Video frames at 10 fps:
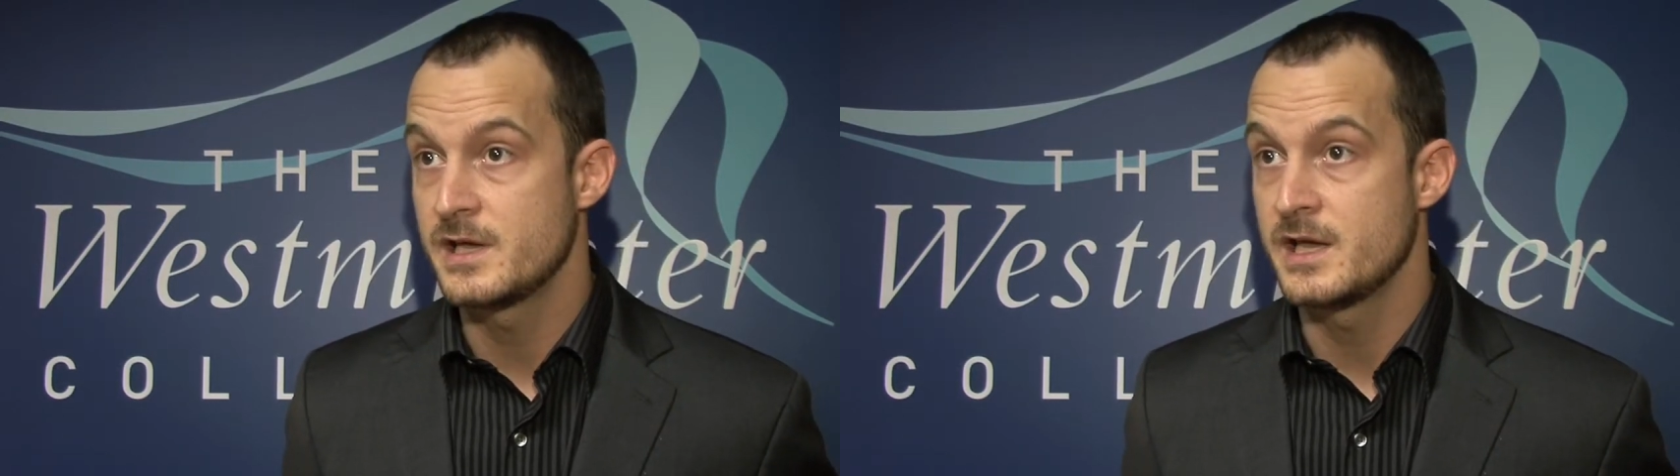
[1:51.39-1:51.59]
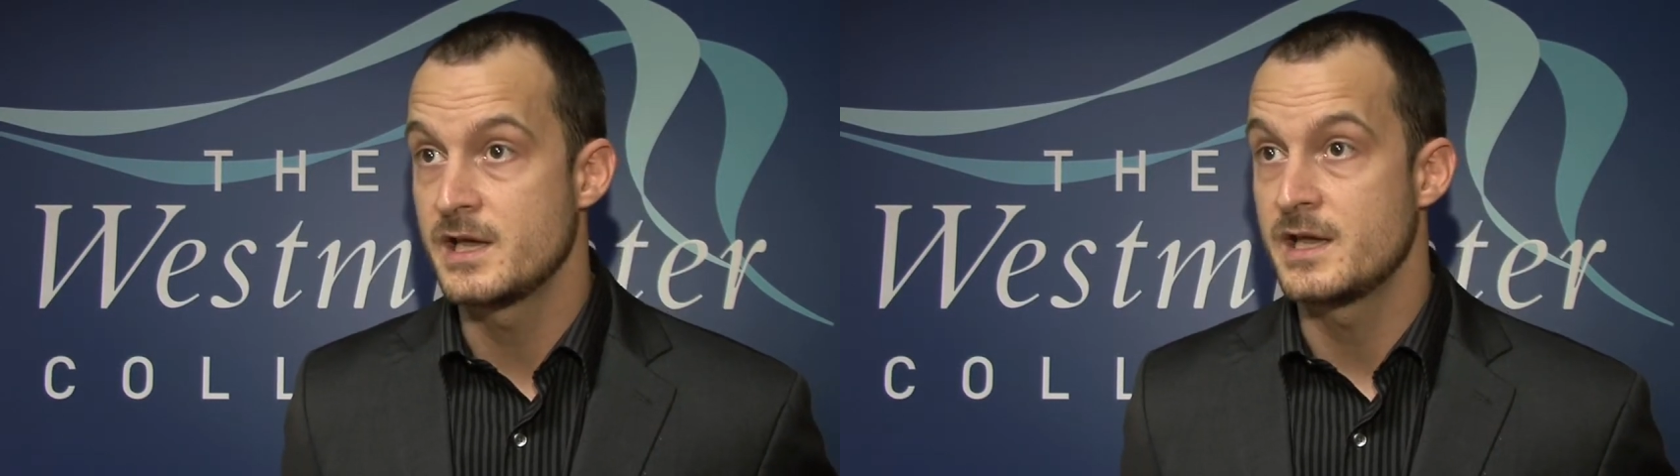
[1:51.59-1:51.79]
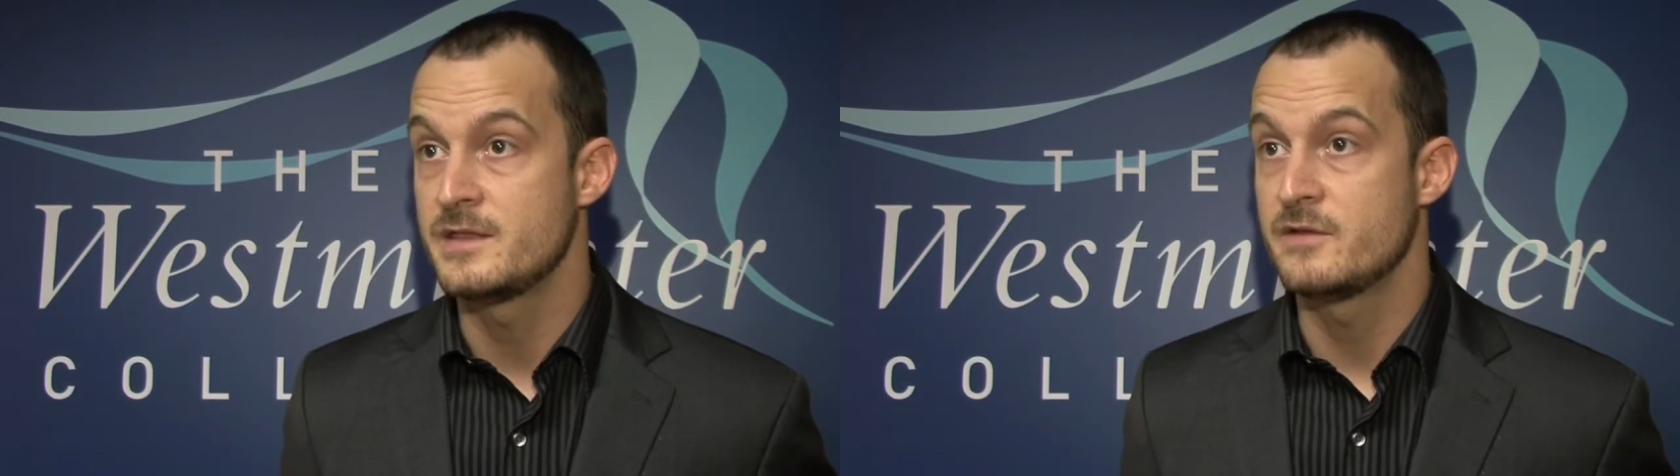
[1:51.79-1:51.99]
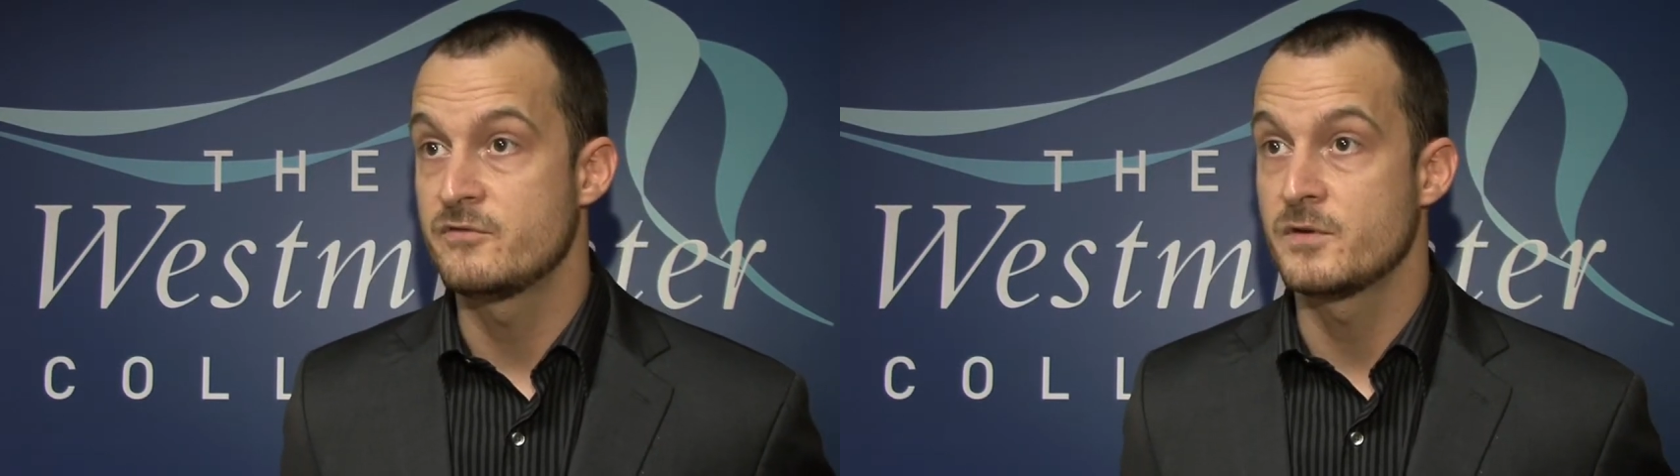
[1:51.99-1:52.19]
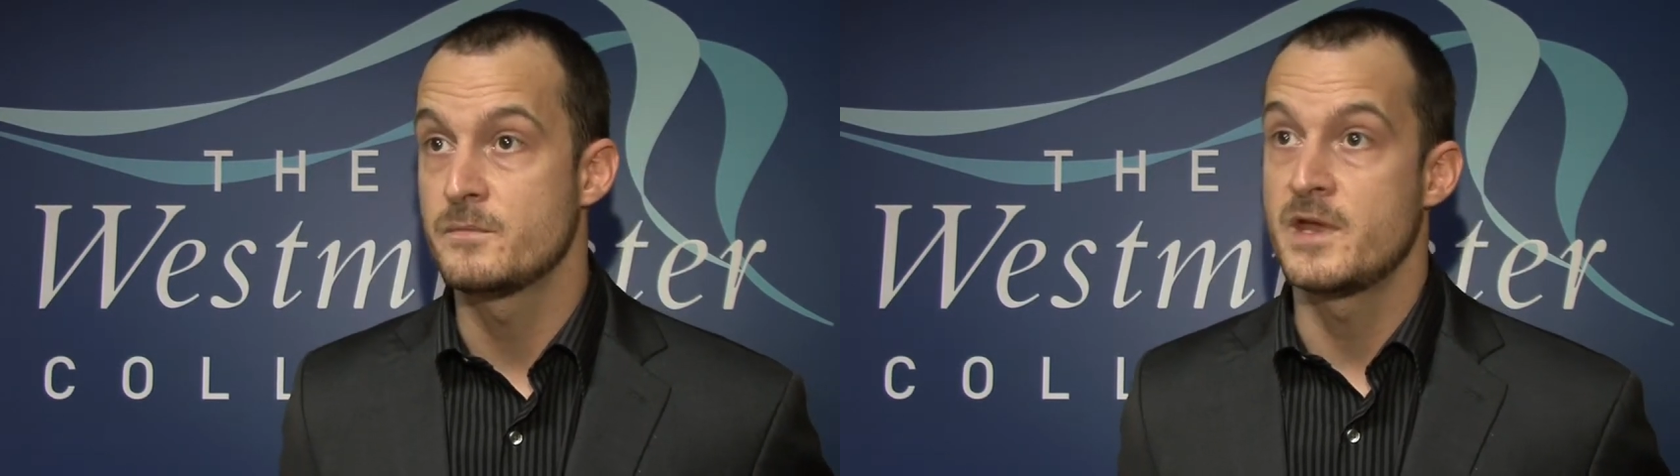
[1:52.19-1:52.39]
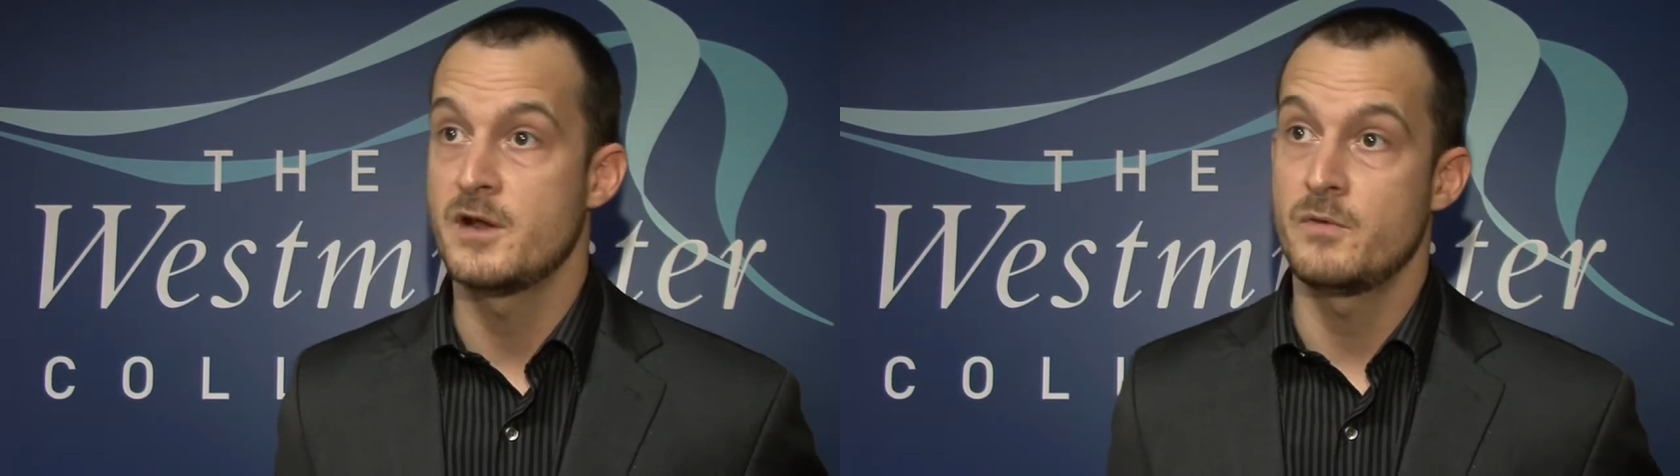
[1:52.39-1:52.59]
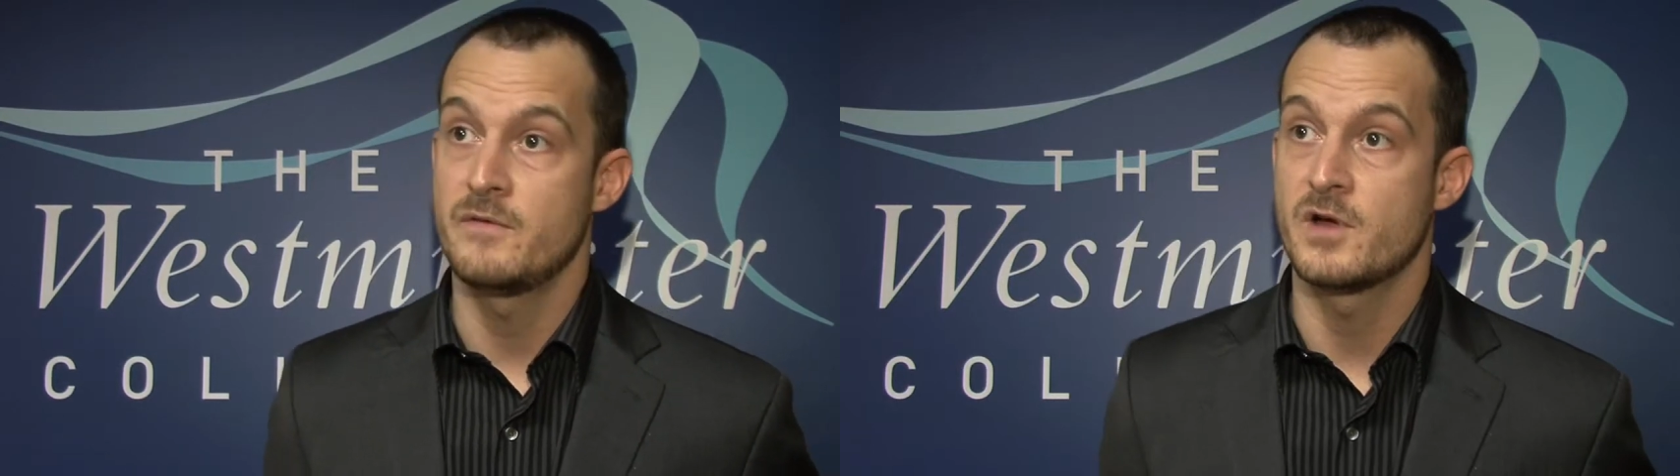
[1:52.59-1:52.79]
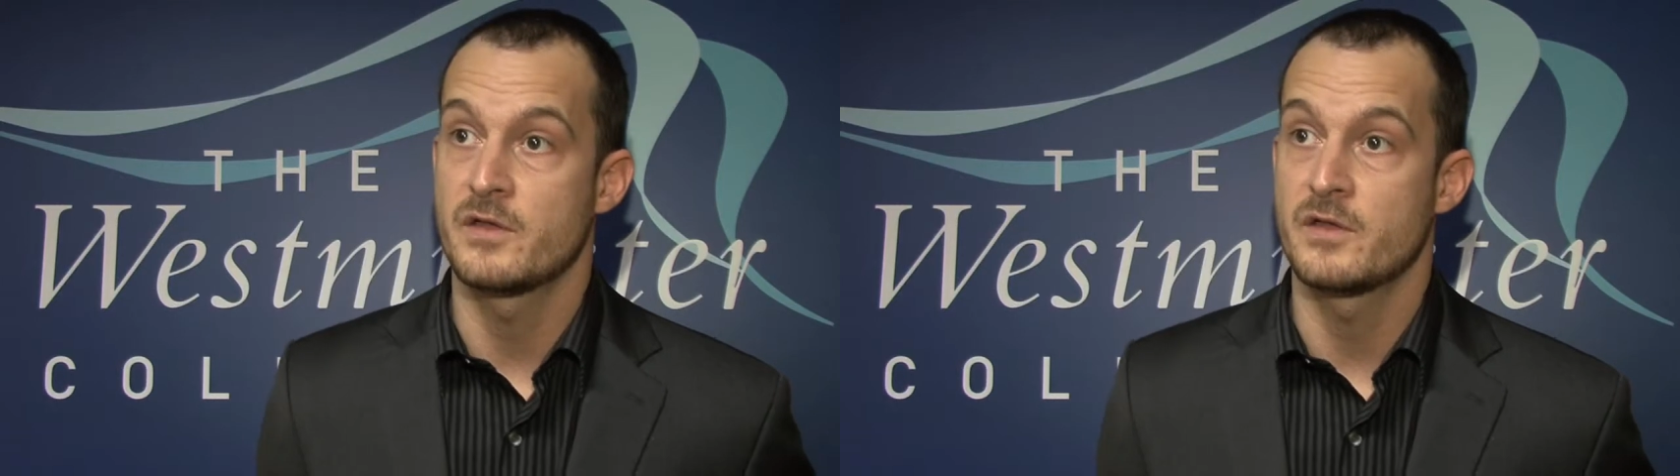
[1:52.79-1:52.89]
and then from there we've